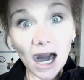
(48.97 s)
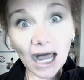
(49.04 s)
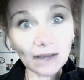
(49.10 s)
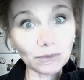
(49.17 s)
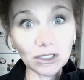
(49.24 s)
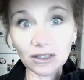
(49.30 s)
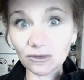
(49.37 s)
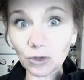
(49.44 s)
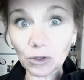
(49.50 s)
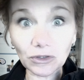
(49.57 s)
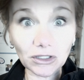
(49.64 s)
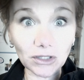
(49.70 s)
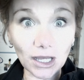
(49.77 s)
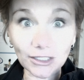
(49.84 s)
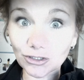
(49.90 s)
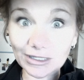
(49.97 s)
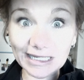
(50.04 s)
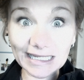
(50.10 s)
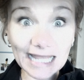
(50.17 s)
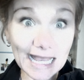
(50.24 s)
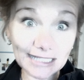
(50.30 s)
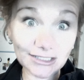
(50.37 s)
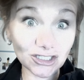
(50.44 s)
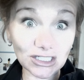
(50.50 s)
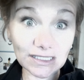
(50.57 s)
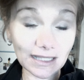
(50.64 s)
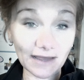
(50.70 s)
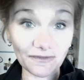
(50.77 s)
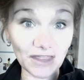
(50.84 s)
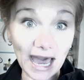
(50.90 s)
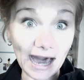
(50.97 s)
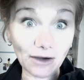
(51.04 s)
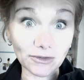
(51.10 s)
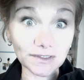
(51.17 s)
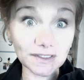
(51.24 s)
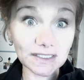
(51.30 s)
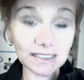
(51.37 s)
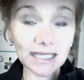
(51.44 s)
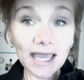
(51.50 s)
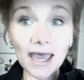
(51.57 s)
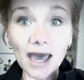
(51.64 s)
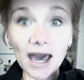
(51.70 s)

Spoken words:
I would have thrown the laundry in and just left the house.